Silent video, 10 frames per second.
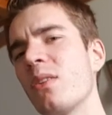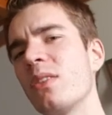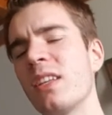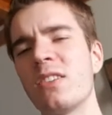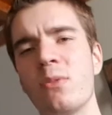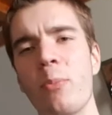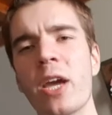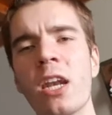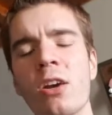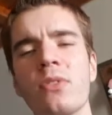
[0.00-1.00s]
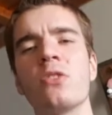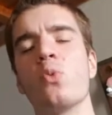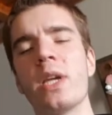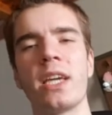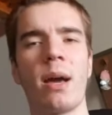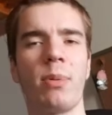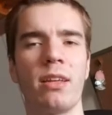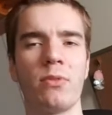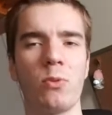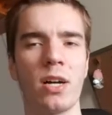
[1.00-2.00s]
the beginning of this week, I
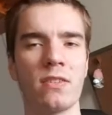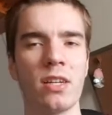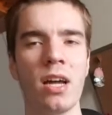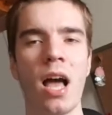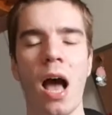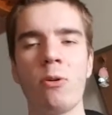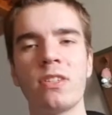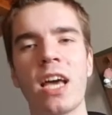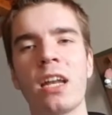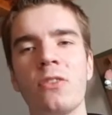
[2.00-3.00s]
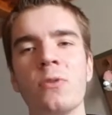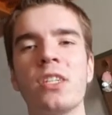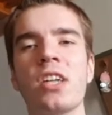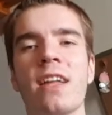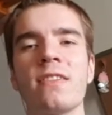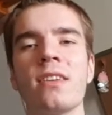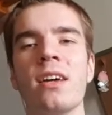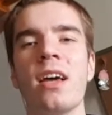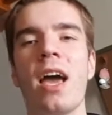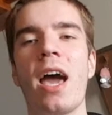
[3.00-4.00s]
believe it was, I was added to a chat,
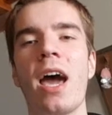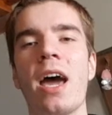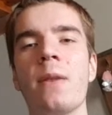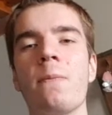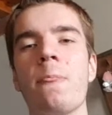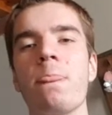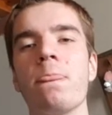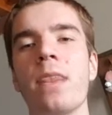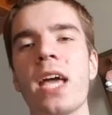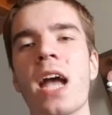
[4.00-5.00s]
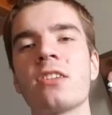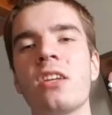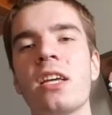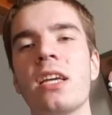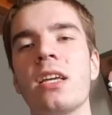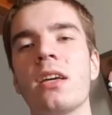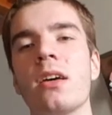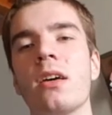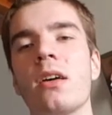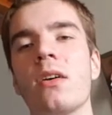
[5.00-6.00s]
and they actually
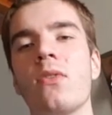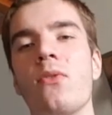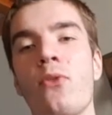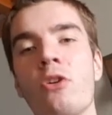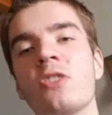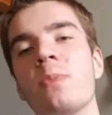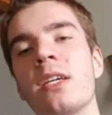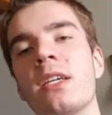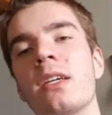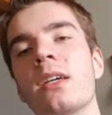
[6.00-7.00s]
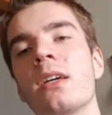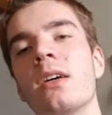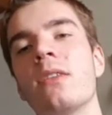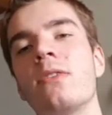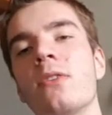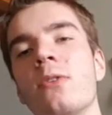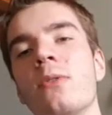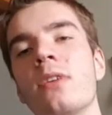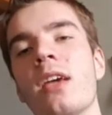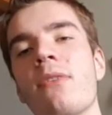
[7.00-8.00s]
forced me
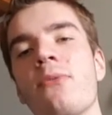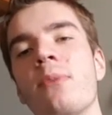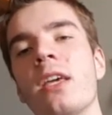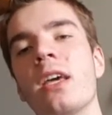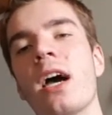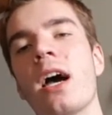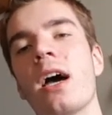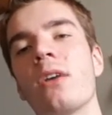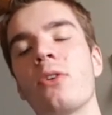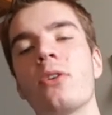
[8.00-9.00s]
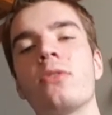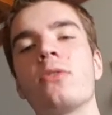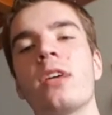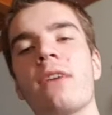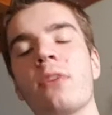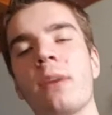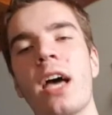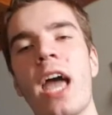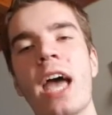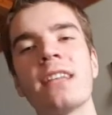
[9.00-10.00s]
to give me or to give them
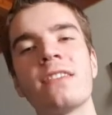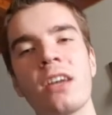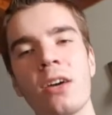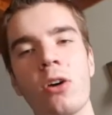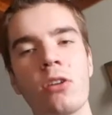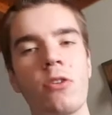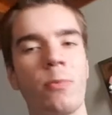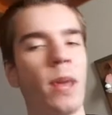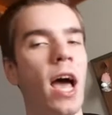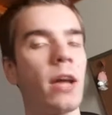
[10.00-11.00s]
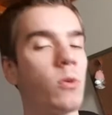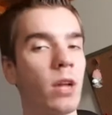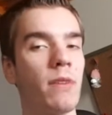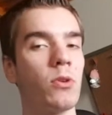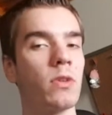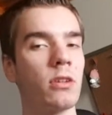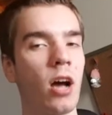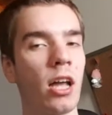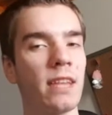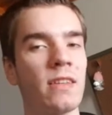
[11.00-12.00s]
an answer or a reply, whatever you want to
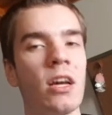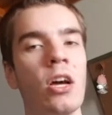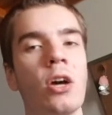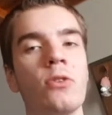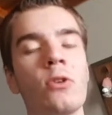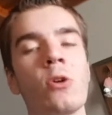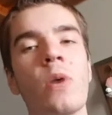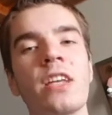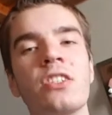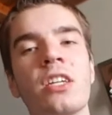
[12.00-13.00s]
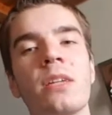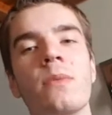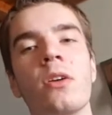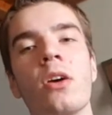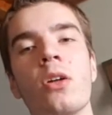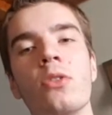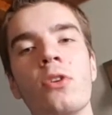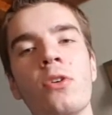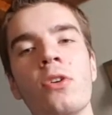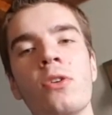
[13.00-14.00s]
call it, to the question:
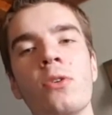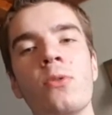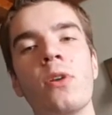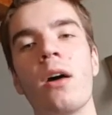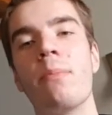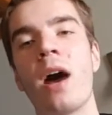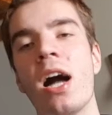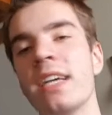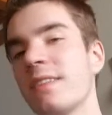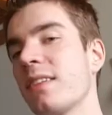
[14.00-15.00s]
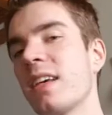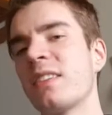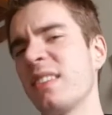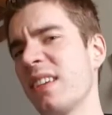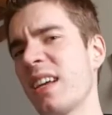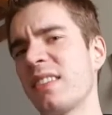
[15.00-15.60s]
do you abide, as